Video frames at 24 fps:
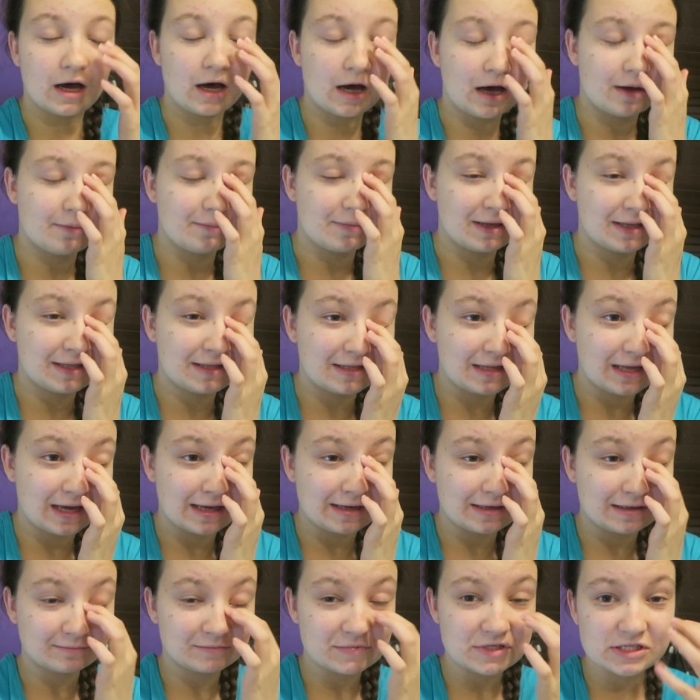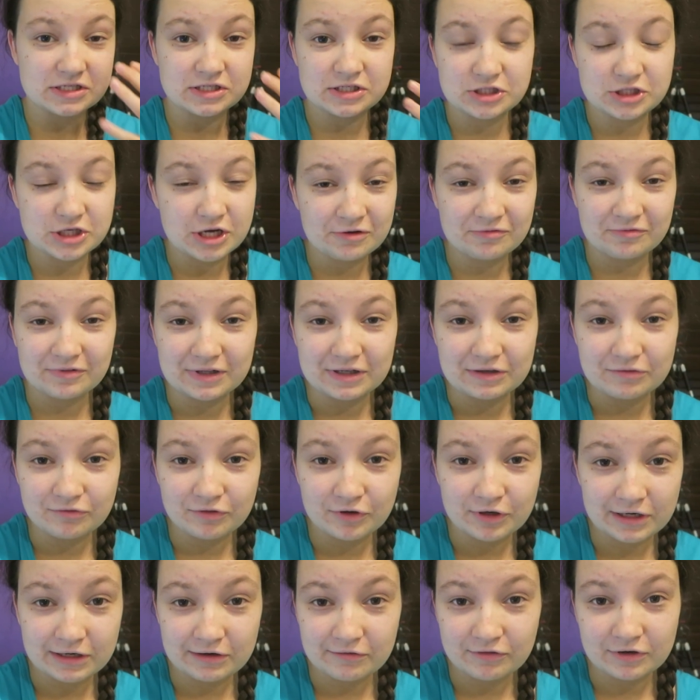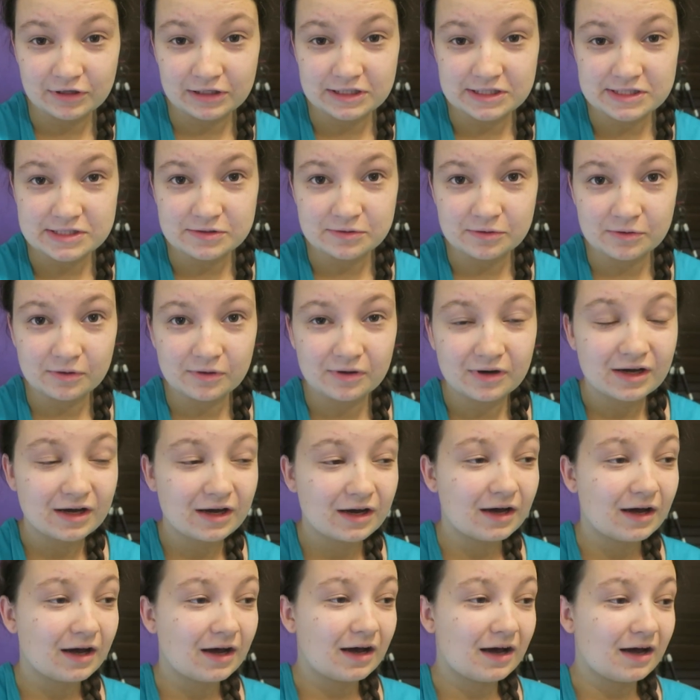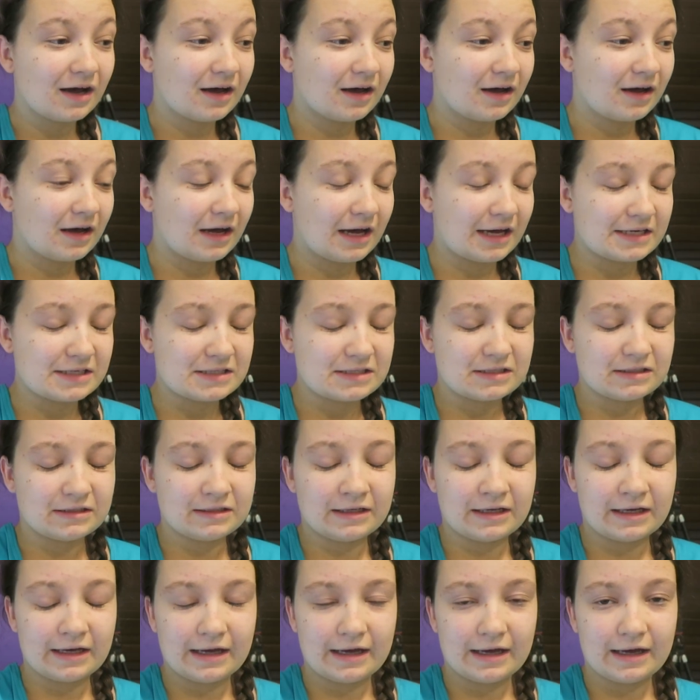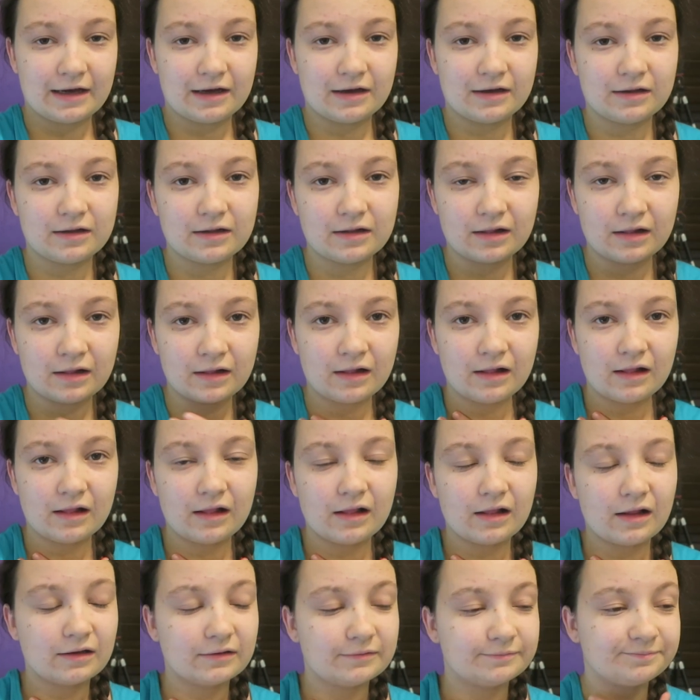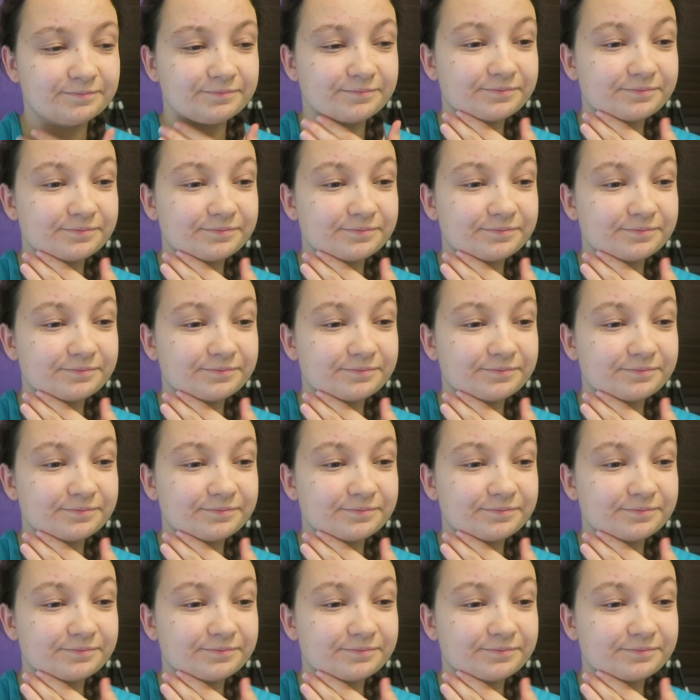and I'm just generally really, really sore, and yeah,